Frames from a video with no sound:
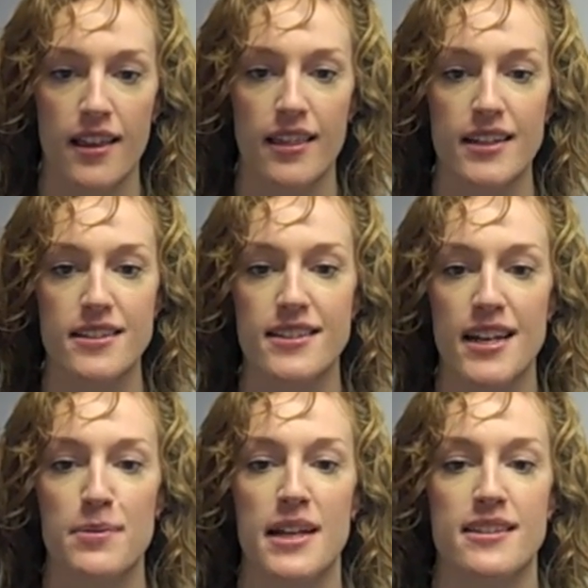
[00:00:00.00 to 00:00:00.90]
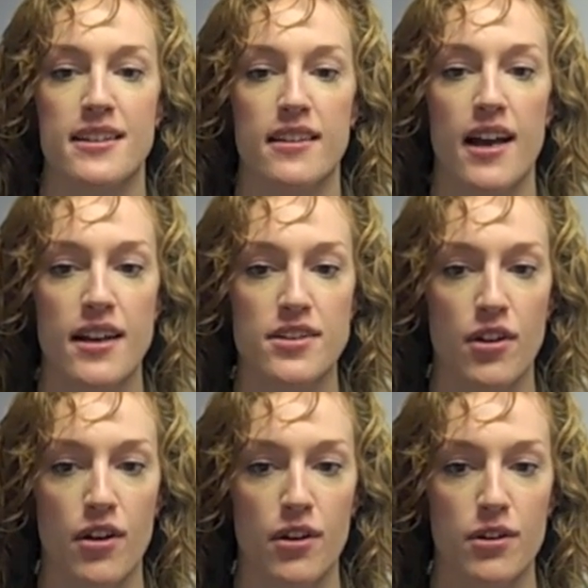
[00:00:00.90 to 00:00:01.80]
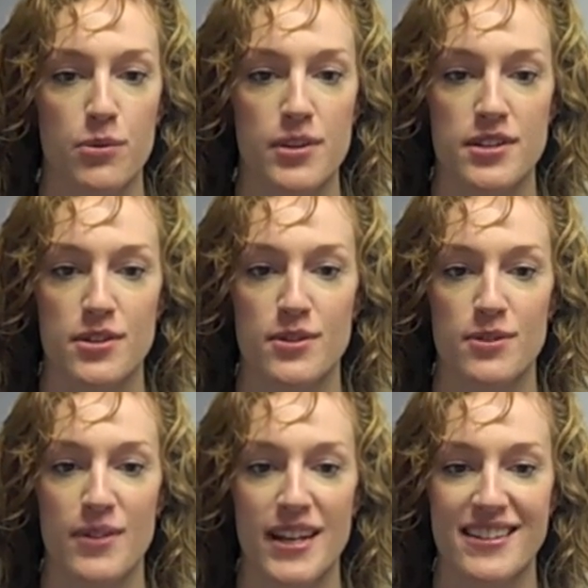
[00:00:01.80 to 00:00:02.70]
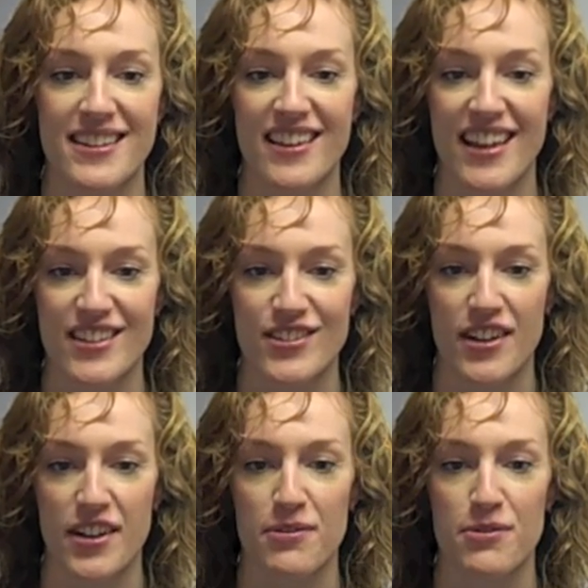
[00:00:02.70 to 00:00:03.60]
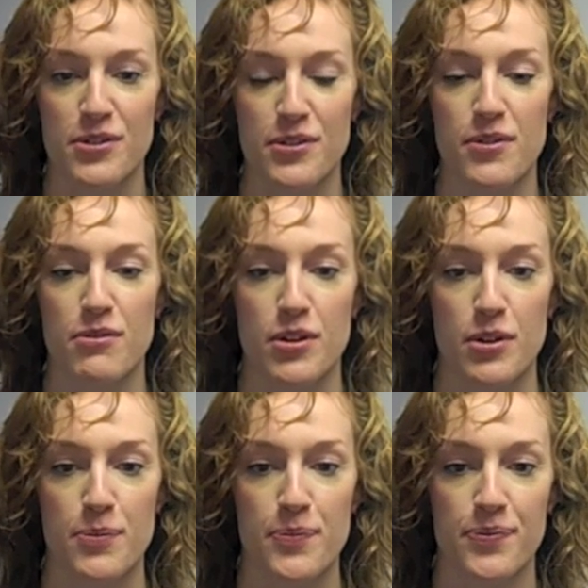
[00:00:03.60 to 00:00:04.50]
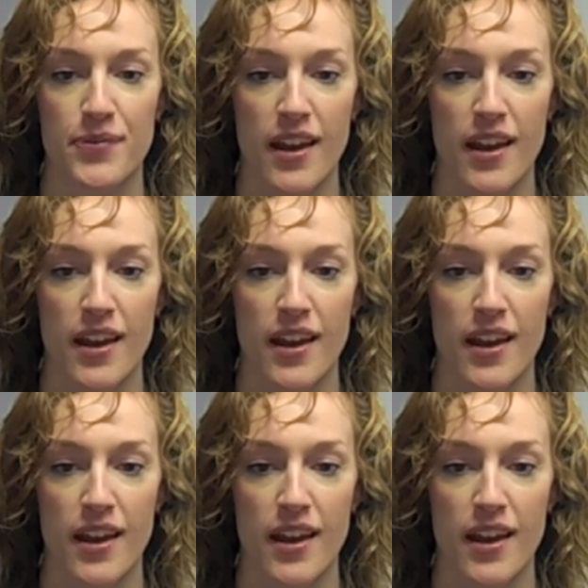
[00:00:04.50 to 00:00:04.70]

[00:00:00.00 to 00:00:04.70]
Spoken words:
Lectures take place in a large hall with students facing the lecturer at the front of the room.